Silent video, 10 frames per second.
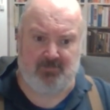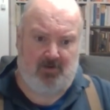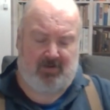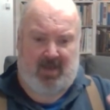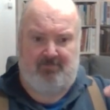
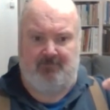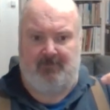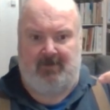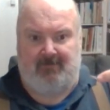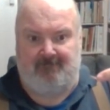Okay,
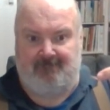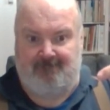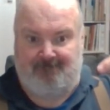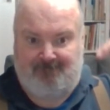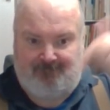um,
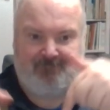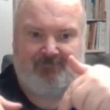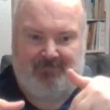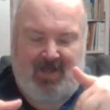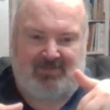
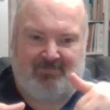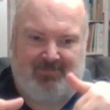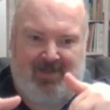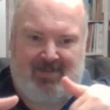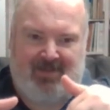that's
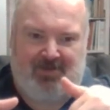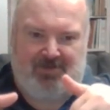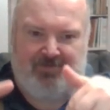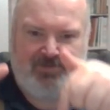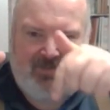another thing you
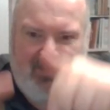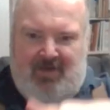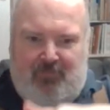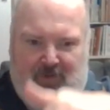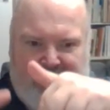can do is
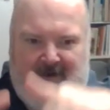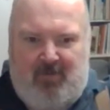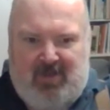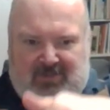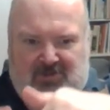you want to follow
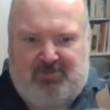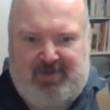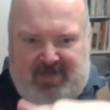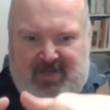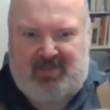me on social media.